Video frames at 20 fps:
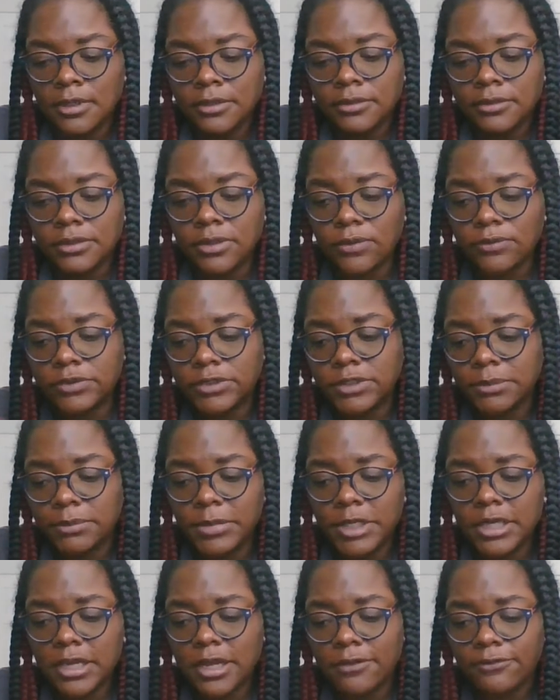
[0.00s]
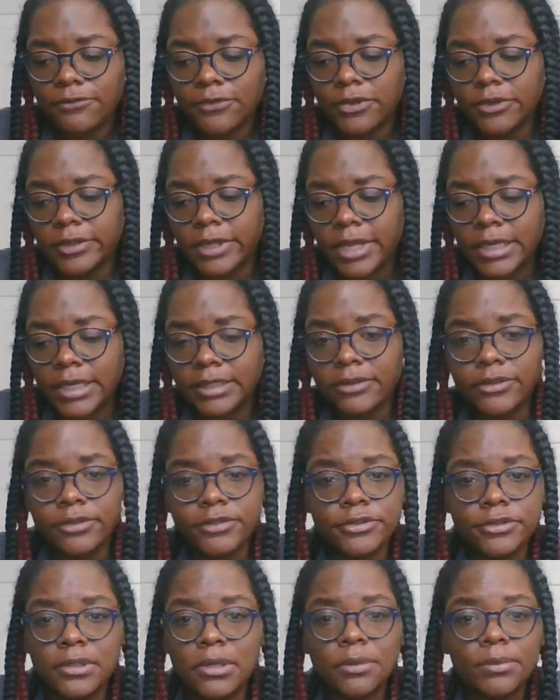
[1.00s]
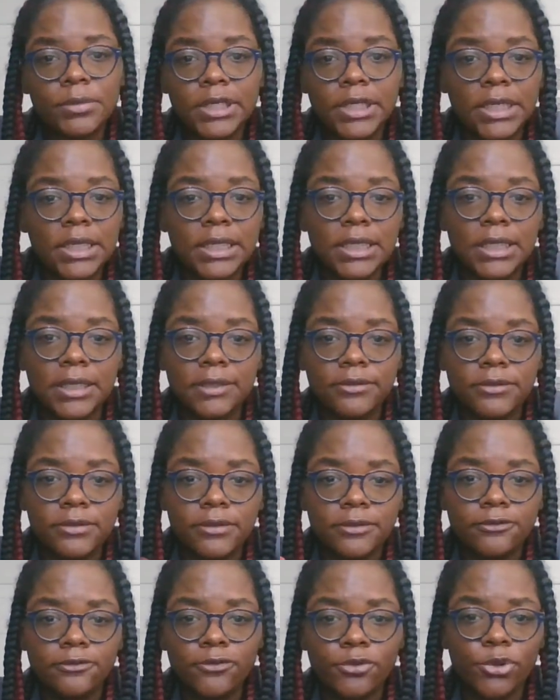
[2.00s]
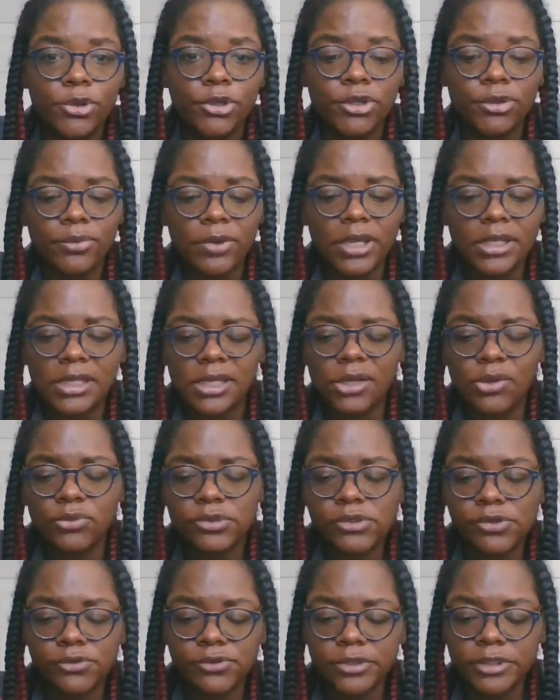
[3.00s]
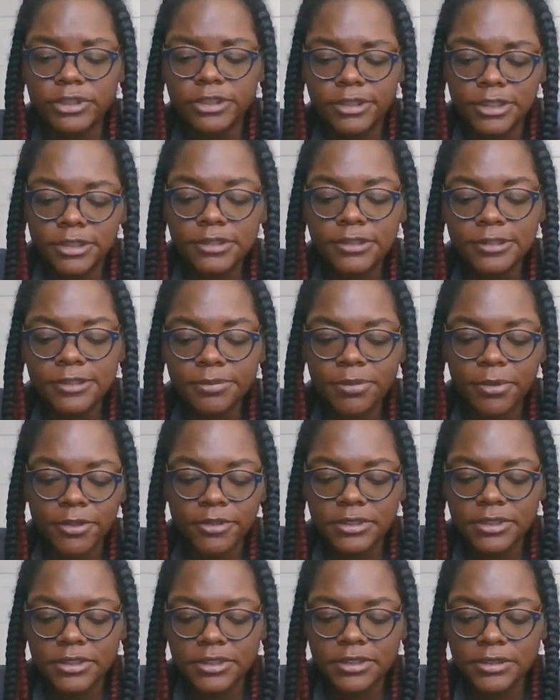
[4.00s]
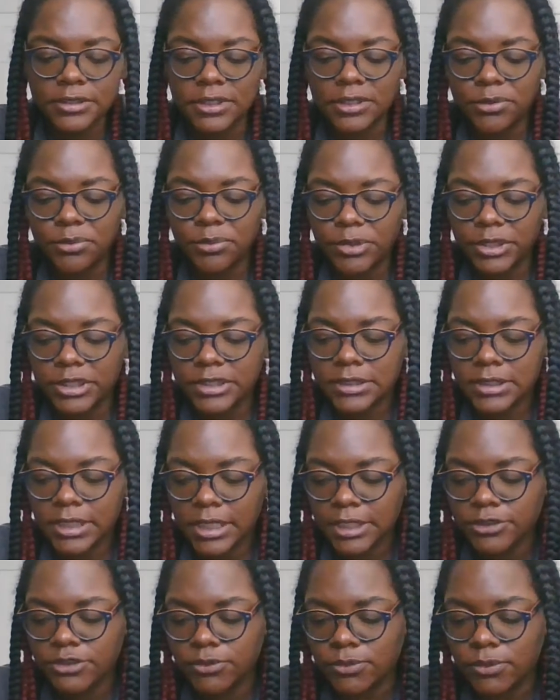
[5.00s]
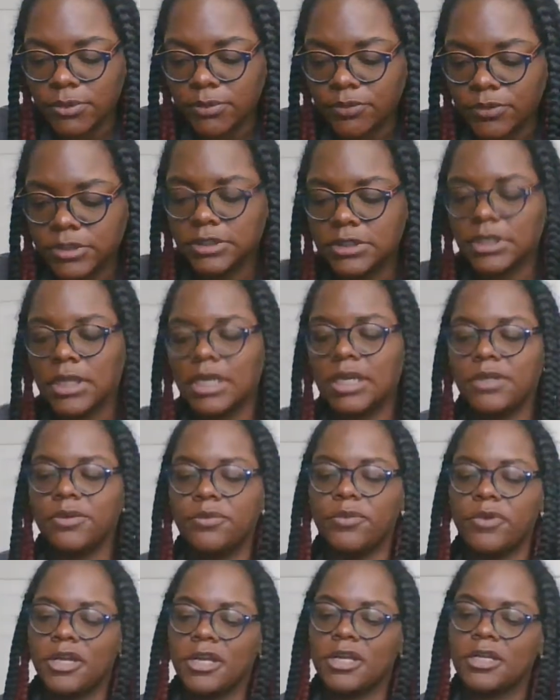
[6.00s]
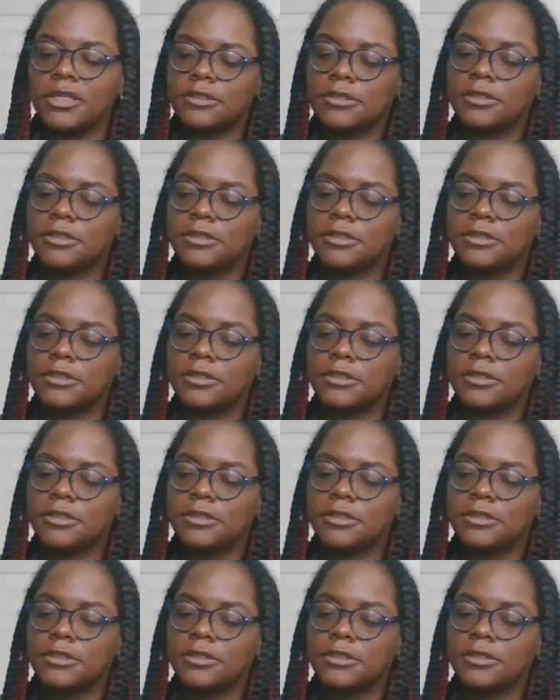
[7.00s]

So to me, I feel like there's no beginning for you right now, Taurus, because this person is still being sexual. What's the Eight of Wands?